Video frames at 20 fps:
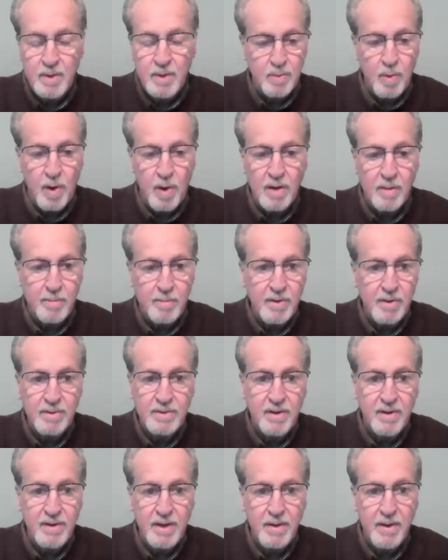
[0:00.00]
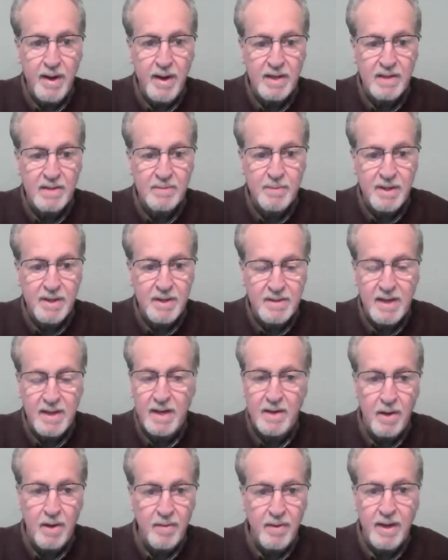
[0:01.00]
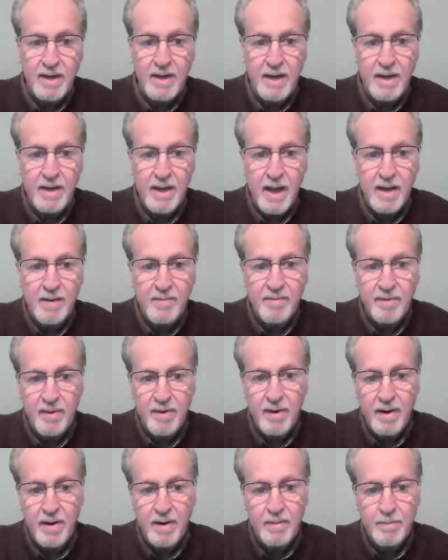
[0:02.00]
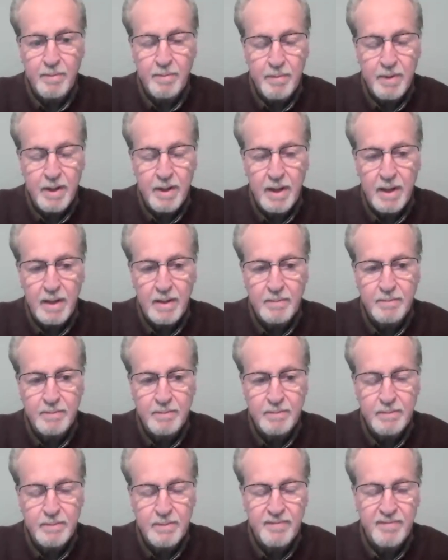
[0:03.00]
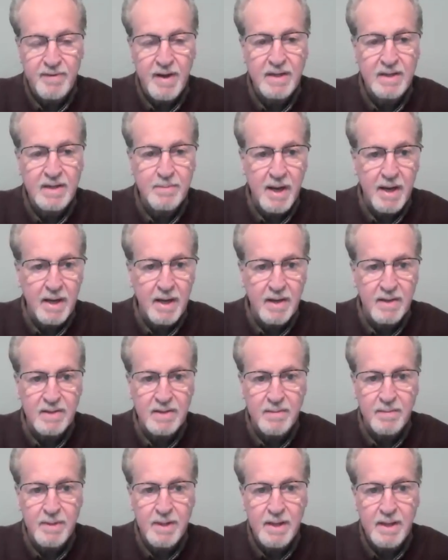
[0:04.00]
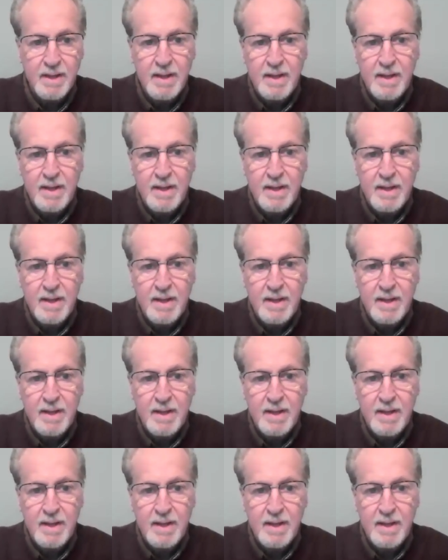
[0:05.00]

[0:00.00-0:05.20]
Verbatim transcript: was welcome news to the U.S. because they know they need that for their um, defense mechanism.